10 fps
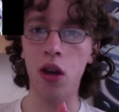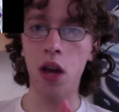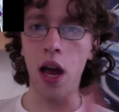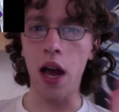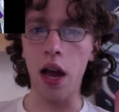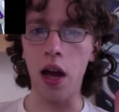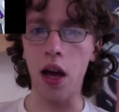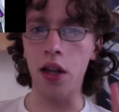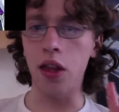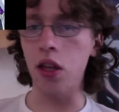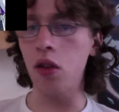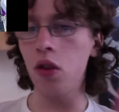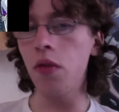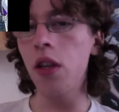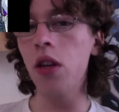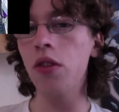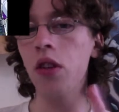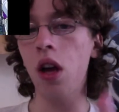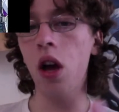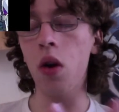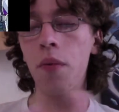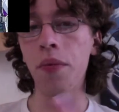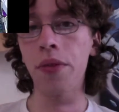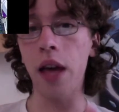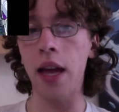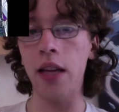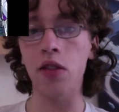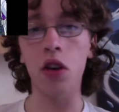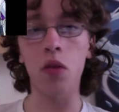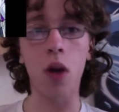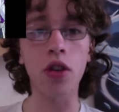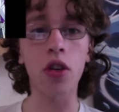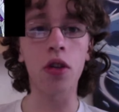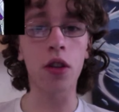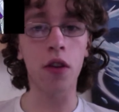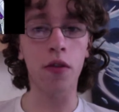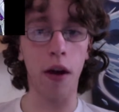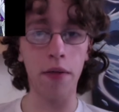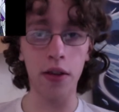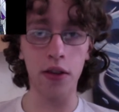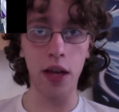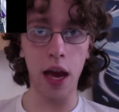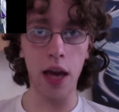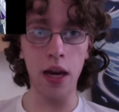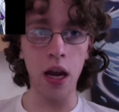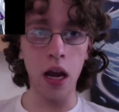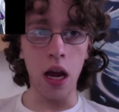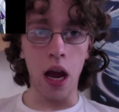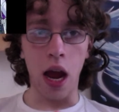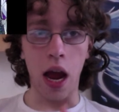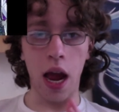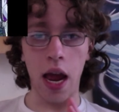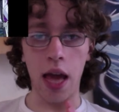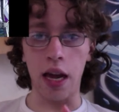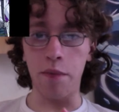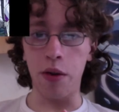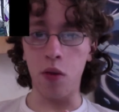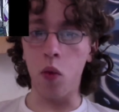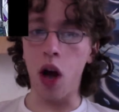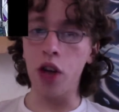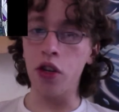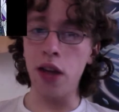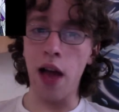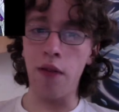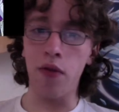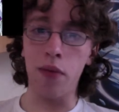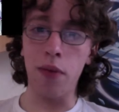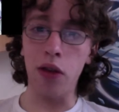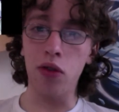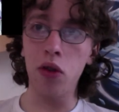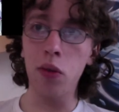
I think 2 videos ago, that I started watching Yu-Gi-Oh! 5Ds again. And I've been watching that for about 2 weeks now.